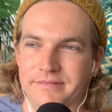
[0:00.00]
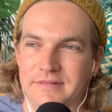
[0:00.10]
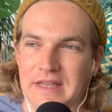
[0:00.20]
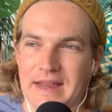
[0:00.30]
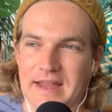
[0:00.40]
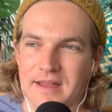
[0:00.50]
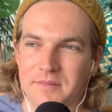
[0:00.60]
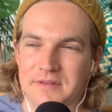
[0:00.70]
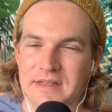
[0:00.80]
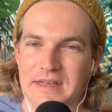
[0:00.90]

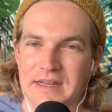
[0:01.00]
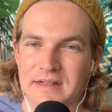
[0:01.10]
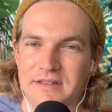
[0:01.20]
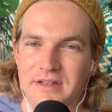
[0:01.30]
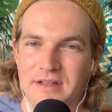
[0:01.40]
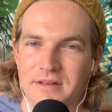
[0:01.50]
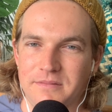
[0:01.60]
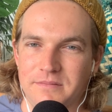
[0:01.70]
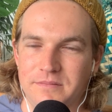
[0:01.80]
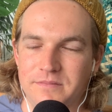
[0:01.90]
dams and needing to
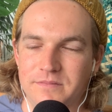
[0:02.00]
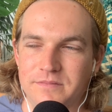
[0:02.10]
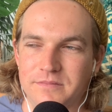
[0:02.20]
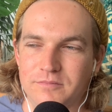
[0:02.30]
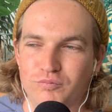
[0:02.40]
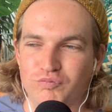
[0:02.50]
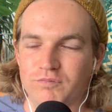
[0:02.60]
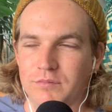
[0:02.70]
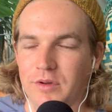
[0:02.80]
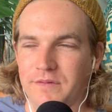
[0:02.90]

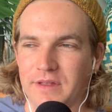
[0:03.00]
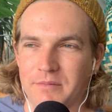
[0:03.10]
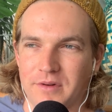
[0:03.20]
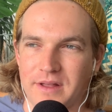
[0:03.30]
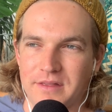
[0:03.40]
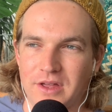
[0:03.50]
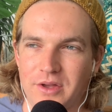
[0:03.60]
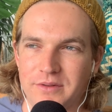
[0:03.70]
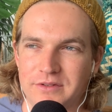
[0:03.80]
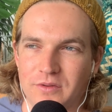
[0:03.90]
move them around
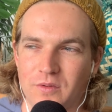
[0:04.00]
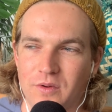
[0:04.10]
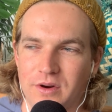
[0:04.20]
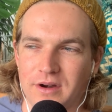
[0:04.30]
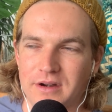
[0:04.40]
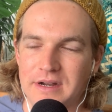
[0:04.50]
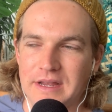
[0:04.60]
those or